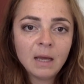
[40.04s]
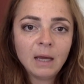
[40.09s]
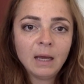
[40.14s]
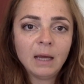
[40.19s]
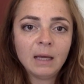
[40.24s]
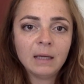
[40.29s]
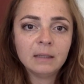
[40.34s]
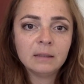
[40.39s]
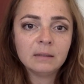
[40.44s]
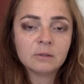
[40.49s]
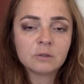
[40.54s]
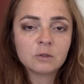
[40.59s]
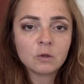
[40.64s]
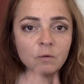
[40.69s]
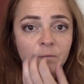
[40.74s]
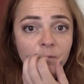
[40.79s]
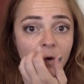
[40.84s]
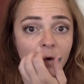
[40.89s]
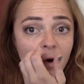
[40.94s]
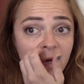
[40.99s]
And so
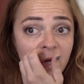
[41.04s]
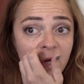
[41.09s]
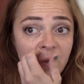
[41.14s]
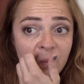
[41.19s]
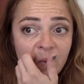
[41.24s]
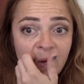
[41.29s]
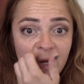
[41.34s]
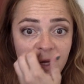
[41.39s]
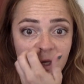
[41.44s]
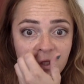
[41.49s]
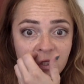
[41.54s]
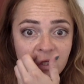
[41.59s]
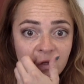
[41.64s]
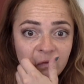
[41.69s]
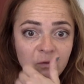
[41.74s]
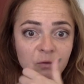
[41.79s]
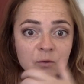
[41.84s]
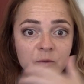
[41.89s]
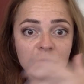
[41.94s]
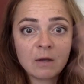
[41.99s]
far in my
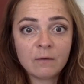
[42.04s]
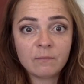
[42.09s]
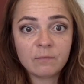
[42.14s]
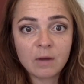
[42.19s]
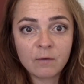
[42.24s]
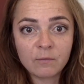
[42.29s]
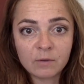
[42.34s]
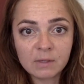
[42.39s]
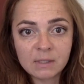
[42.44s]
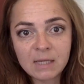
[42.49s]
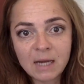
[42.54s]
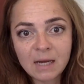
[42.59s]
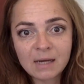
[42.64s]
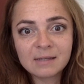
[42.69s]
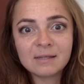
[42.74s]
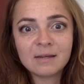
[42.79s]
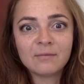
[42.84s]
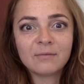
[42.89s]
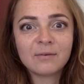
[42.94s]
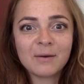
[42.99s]
interviews, I've covered
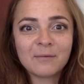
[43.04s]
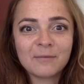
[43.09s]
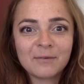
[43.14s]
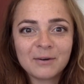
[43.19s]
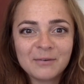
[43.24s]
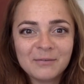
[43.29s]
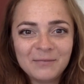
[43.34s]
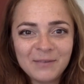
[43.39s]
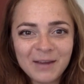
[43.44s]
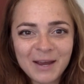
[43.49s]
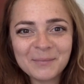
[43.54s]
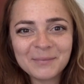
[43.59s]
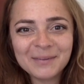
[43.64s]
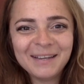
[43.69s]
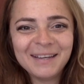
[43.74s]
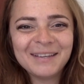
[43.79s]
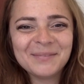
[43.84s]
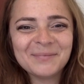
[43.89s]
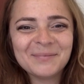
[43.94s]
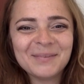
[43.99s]
sex, I've covered
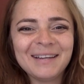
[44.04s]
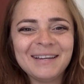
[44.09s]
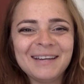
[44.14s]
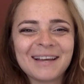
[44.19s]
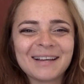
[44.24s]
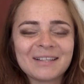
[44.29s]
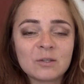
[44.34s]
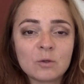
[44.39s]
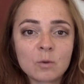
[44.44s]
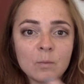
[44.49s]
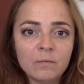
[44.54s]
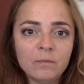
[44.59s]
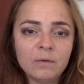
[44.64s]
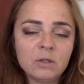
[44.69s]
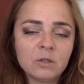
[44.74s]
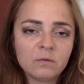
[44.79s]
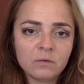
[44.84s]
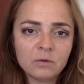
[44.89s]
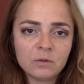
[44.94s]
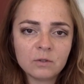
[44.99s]
family, and my next group of
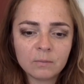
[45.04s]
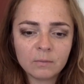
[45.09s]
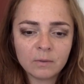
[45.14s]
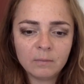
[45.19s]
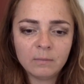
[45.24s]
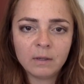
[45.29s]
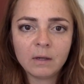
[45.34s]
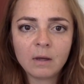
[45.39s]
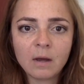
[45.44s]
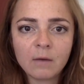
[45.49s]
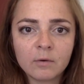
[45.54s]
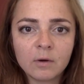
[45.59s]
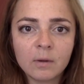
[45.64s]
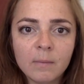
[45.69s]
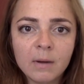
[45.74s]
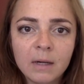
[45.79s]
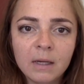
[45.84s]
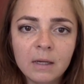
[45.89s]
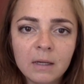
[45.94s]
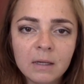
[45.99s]
interviews, I'm going to be covering
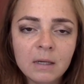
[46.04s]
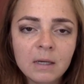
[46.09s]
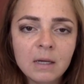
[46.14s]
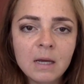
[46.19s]
money.